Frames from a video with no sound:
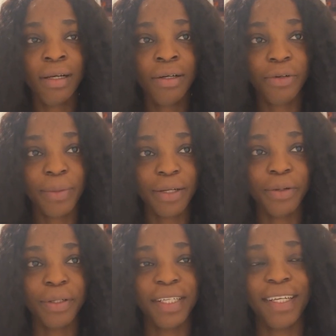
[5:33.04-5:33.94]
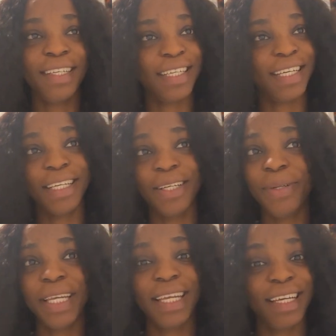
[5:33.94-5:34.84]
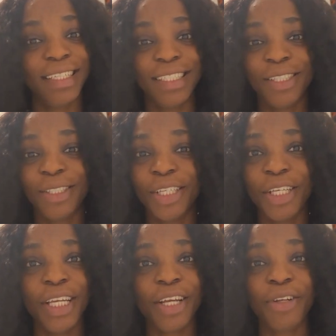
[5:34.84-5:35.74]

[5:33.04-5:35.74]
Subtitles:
oh my god, the academic year. The